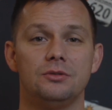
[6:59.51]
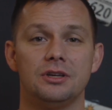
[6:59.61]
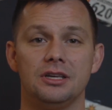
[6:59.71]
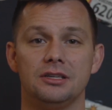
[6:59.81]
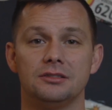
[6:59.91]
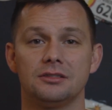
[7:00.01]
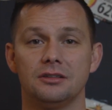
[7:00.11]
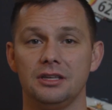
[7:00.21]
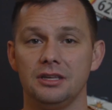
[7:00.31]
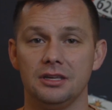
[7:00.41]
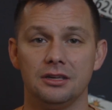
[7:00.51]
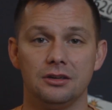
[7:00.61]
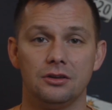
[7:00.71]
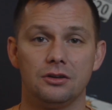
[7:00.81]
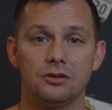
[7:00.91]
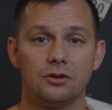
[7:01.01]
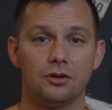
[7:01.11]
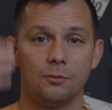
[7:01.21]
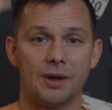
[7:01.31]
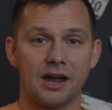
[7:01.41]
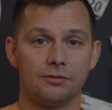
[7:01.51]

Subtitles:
can easily go back